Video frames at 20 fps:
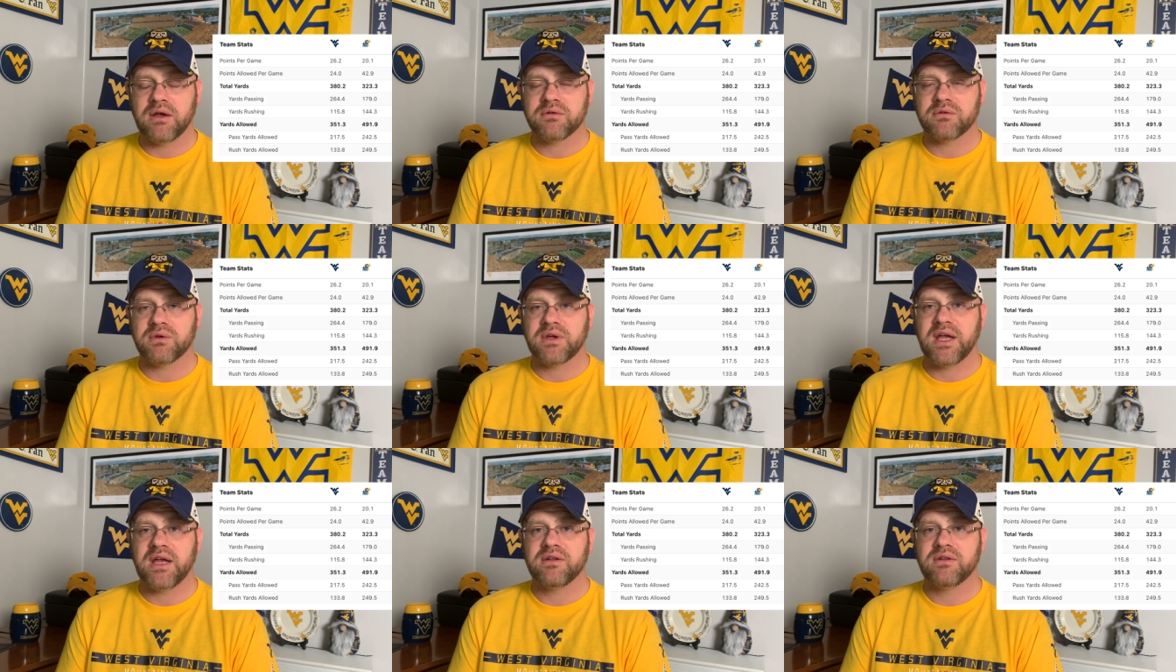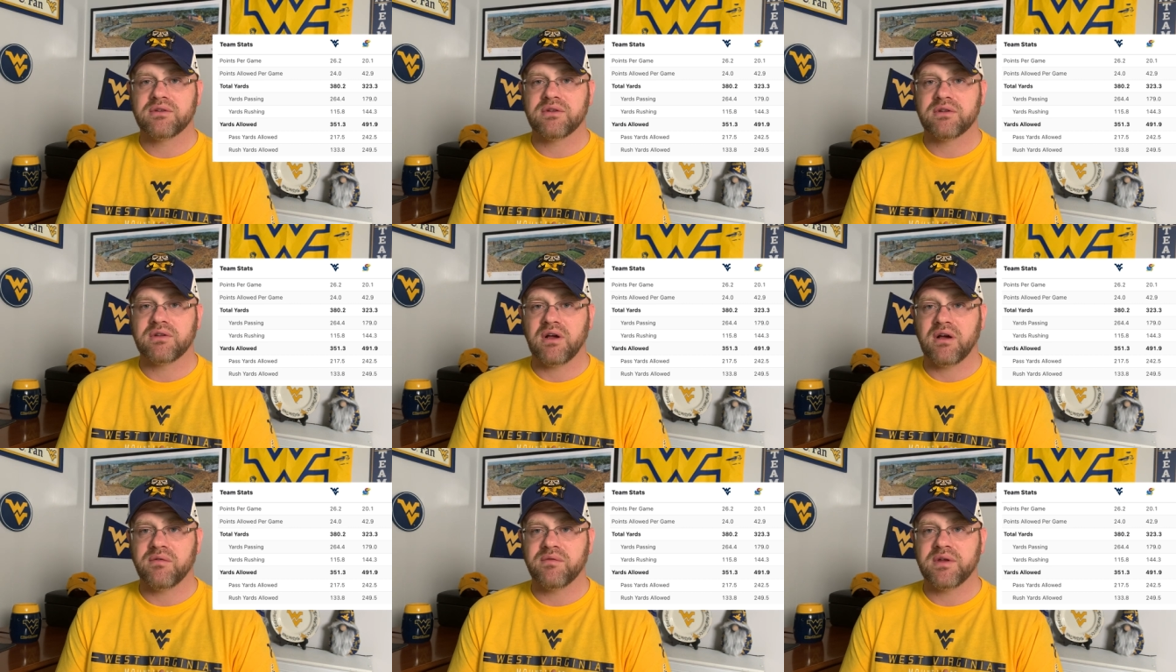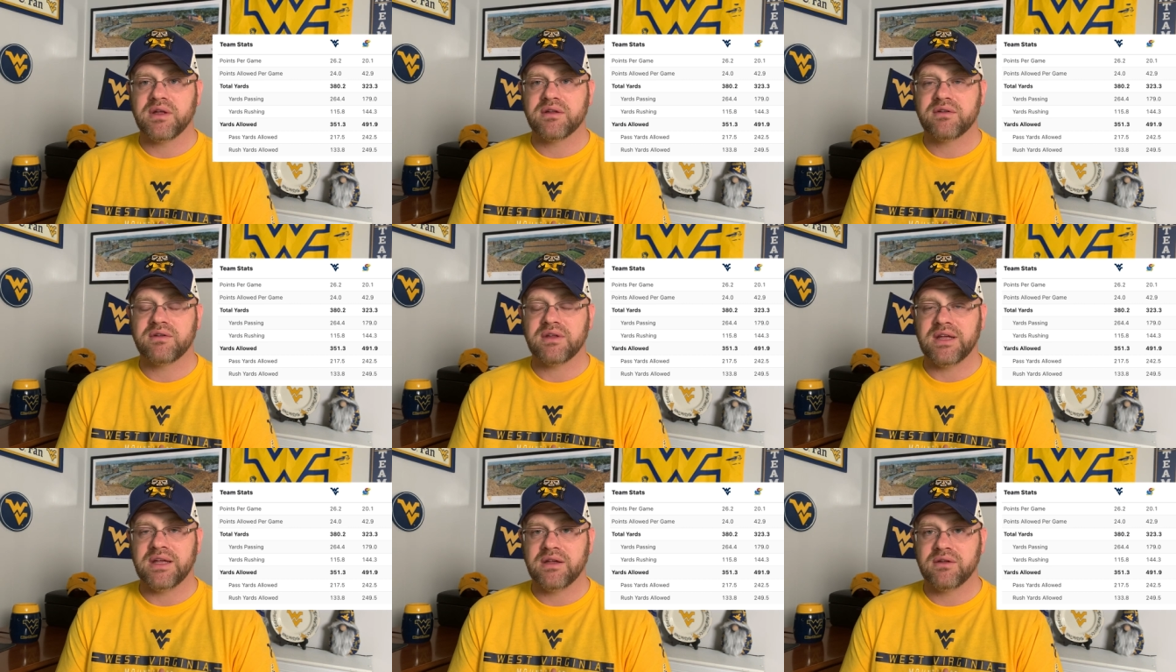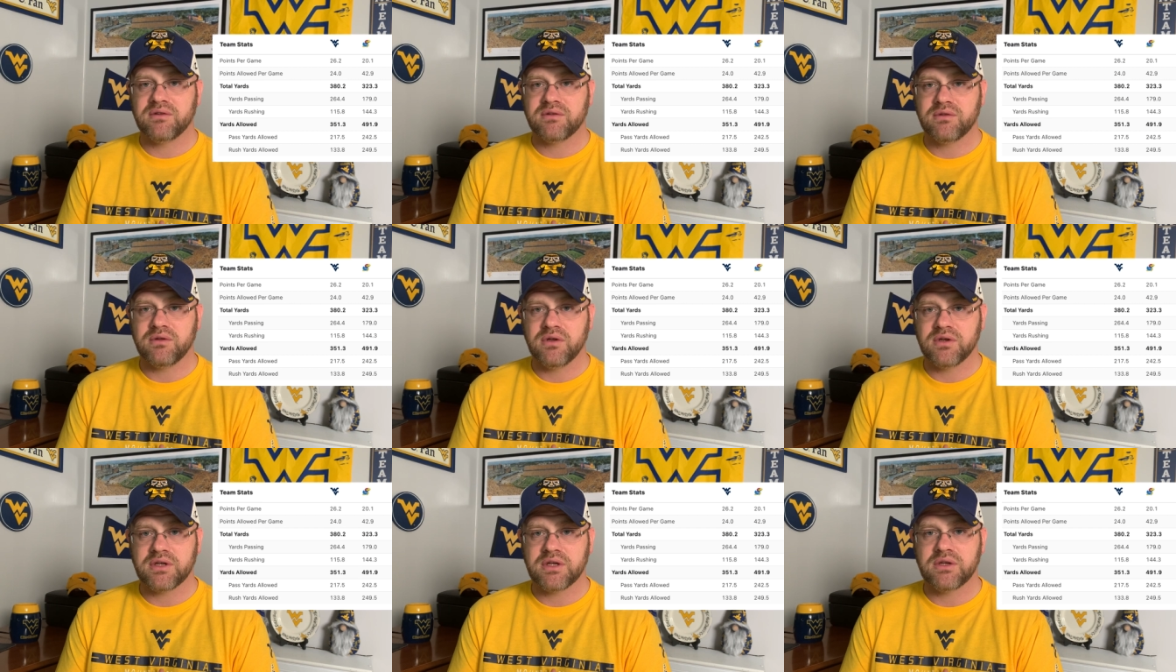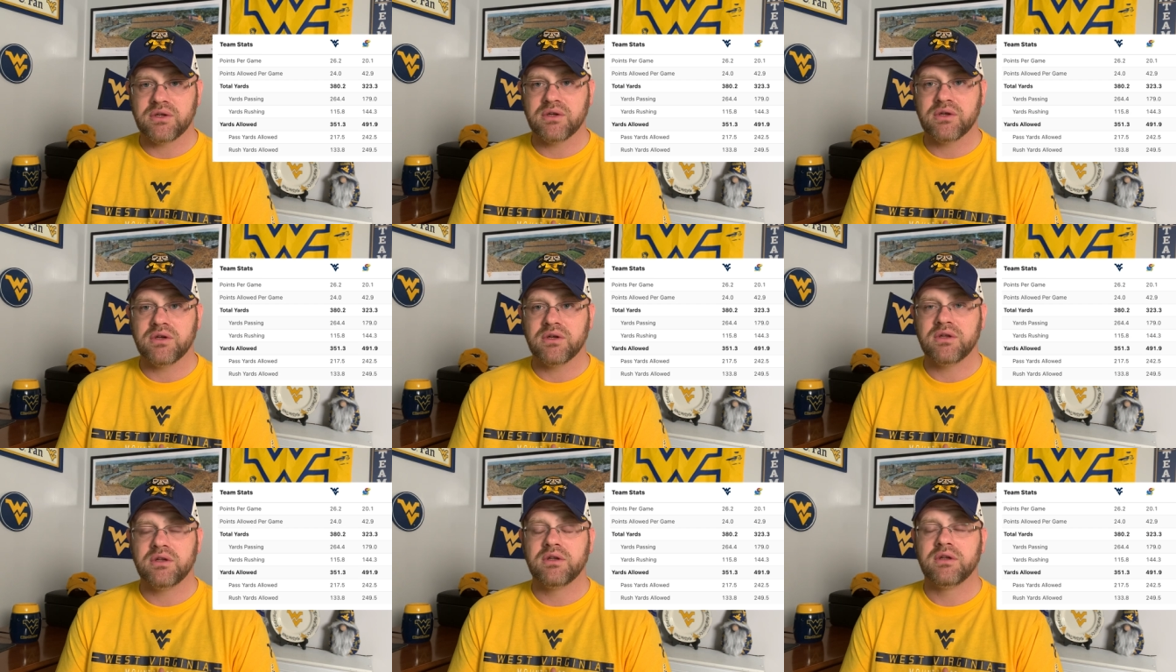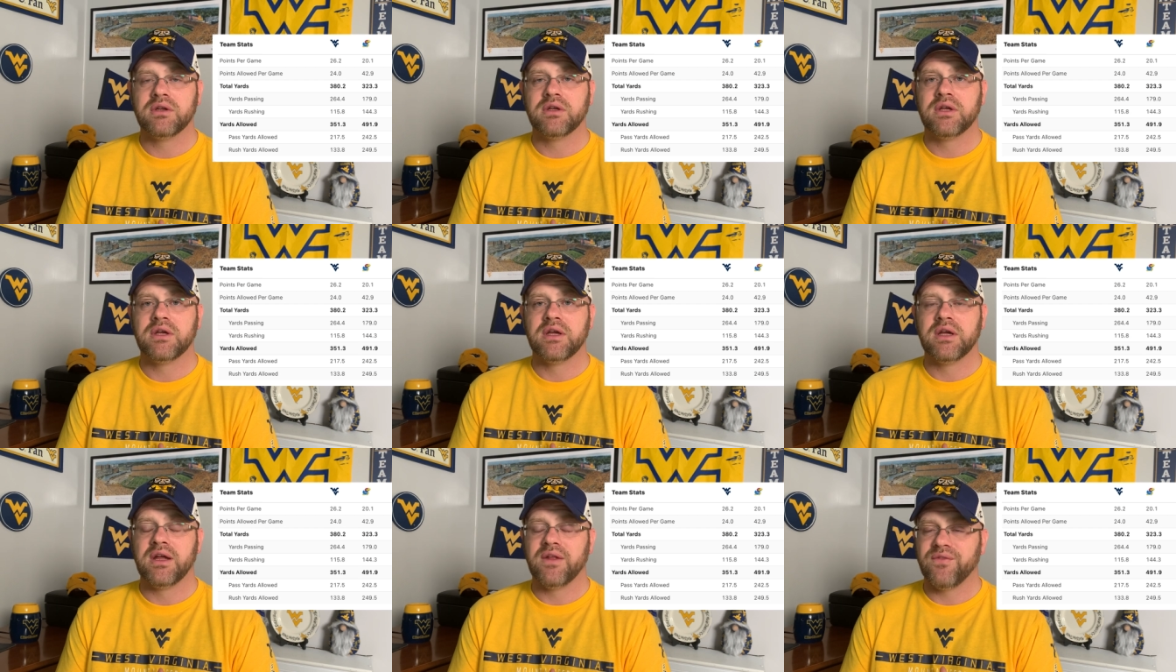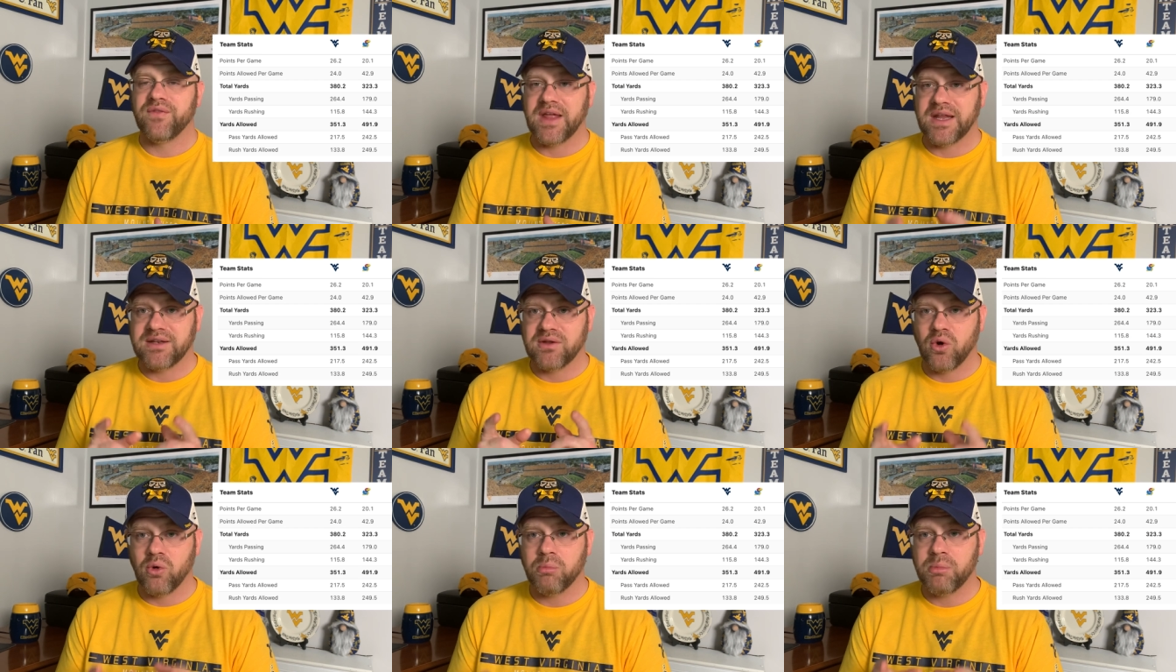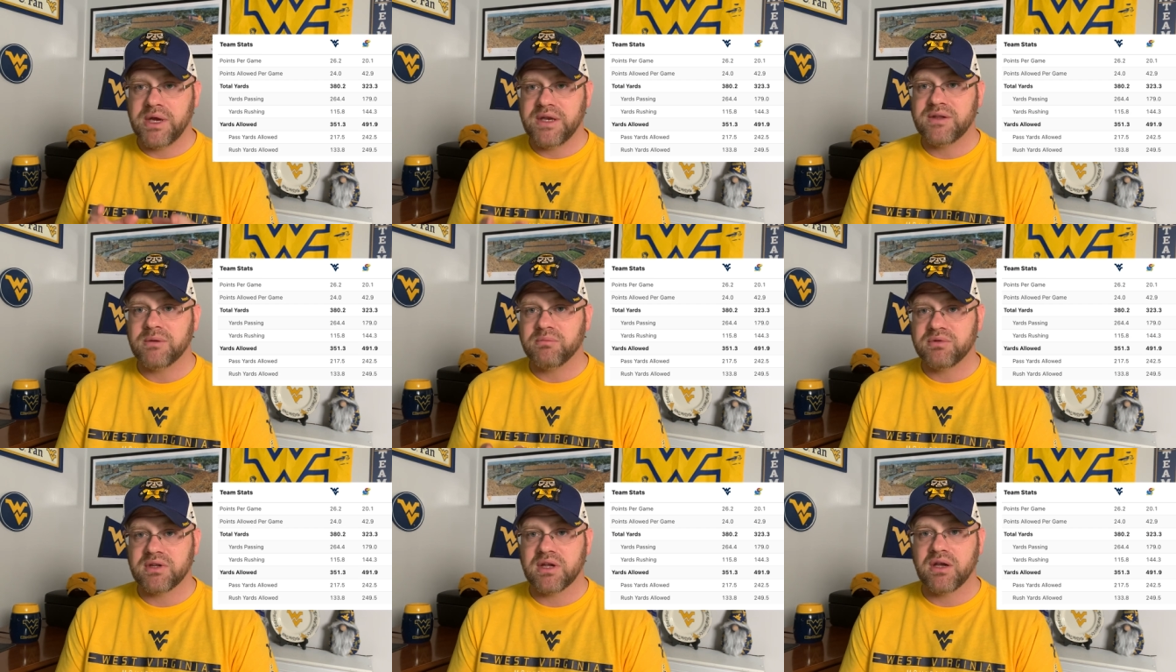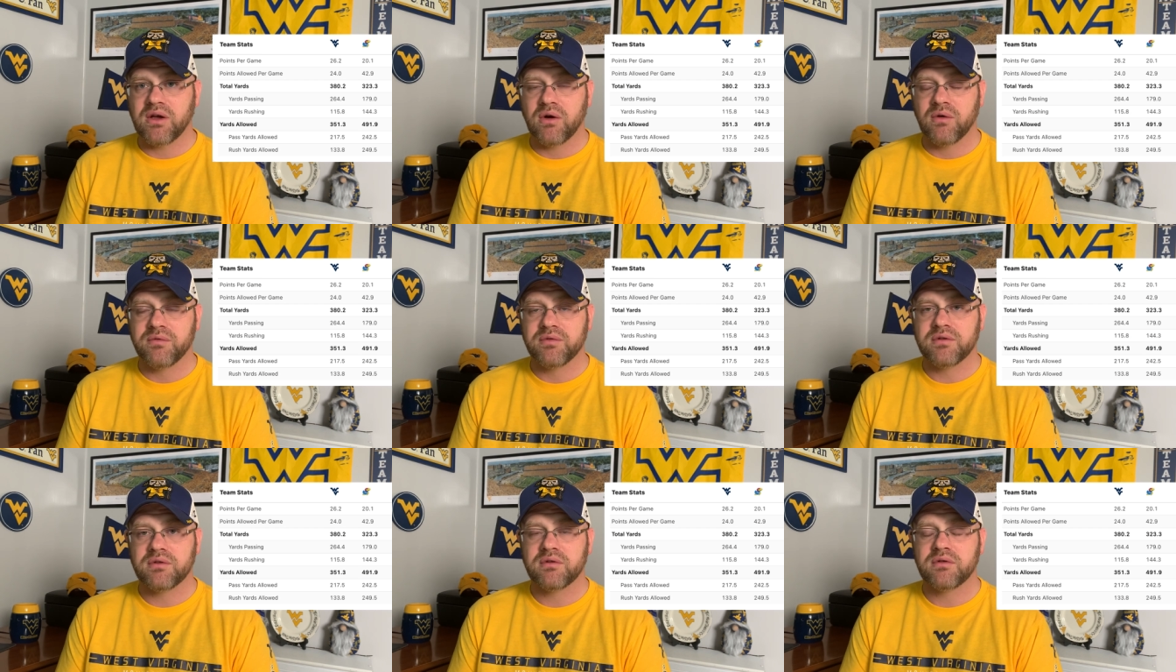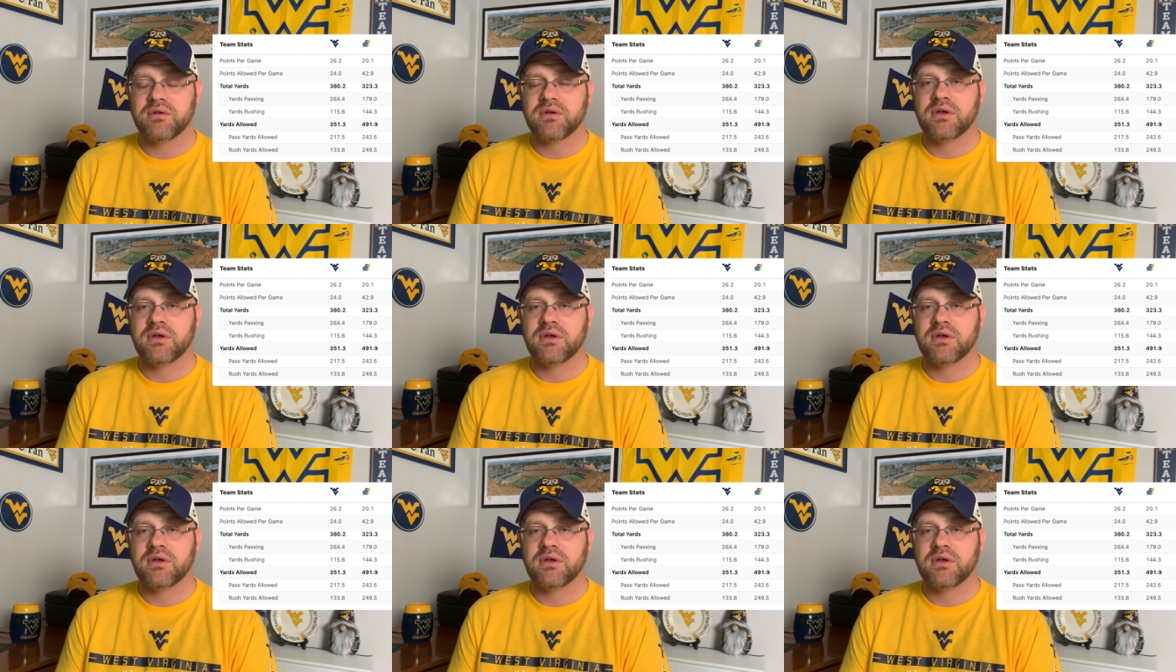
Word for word: So Kansas's offense is looking good. They don't beat themselves.